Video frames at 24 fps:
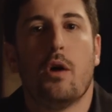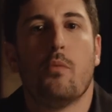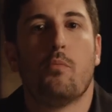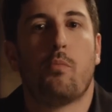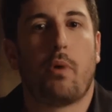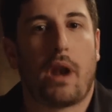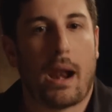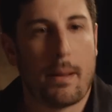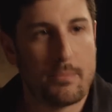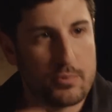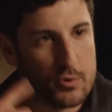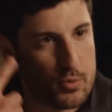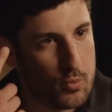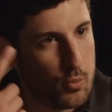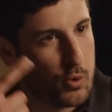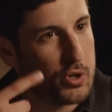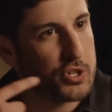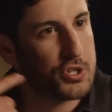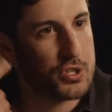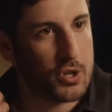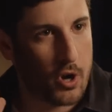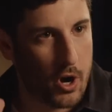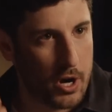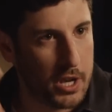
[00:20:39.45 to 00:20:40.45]
But we're
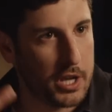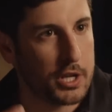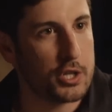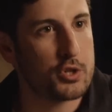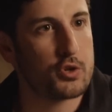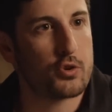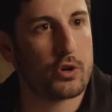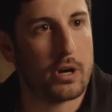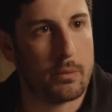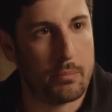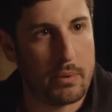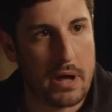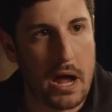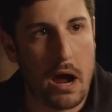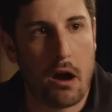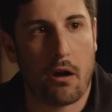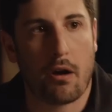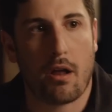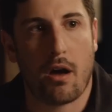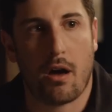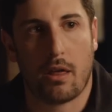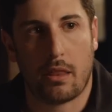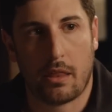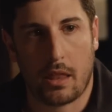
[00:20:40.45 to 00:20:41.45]
starting to trip out
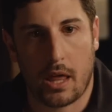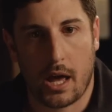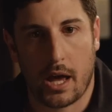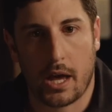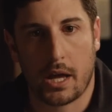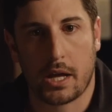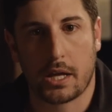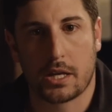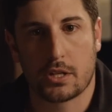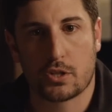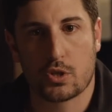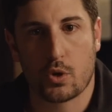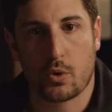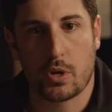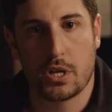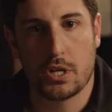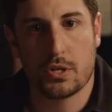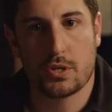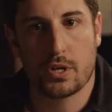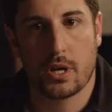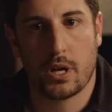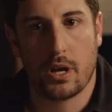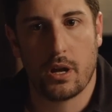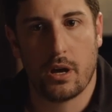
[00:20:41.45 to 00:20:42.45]
on like, so he's
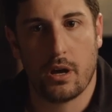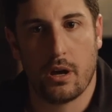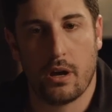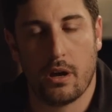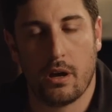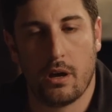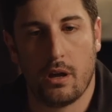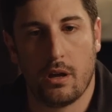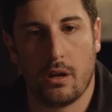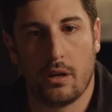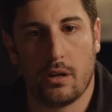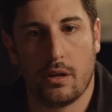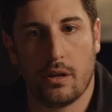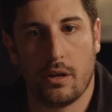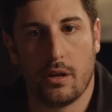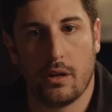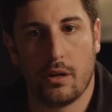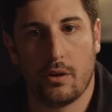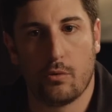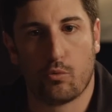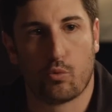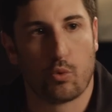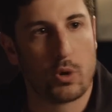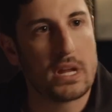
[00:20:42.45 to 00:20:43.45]
gonna
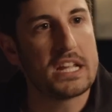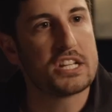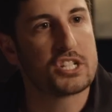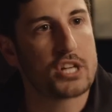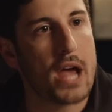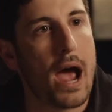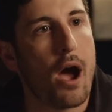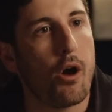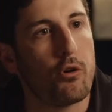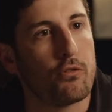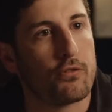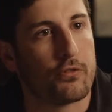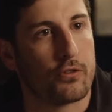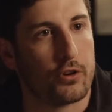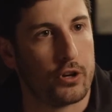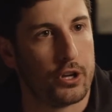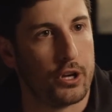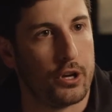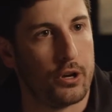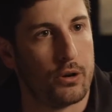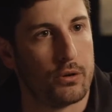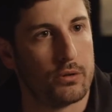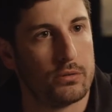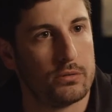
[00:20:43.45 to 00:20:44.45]
reach out for
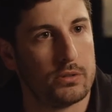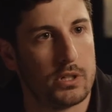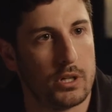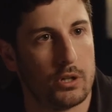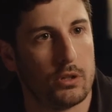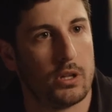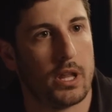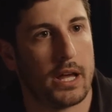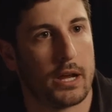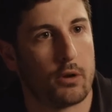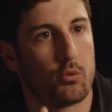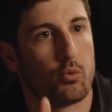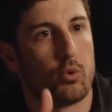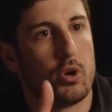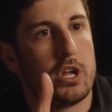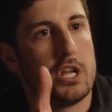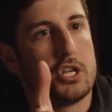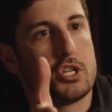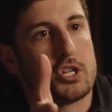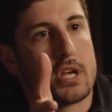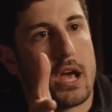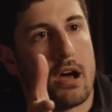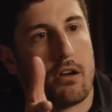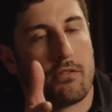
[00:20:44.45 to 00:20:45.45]
you. He'll like
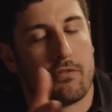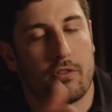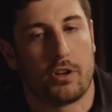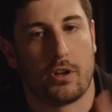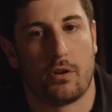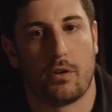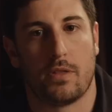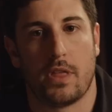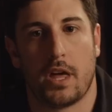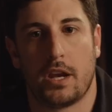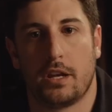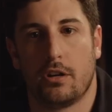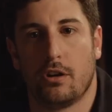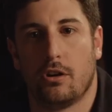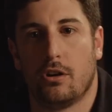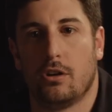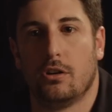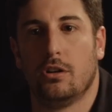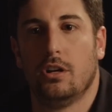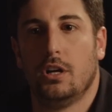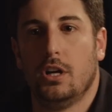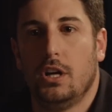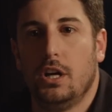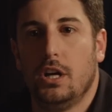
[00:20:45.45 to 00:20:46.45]
reach out for you, and then
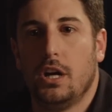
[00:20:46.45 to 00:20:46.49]
he'll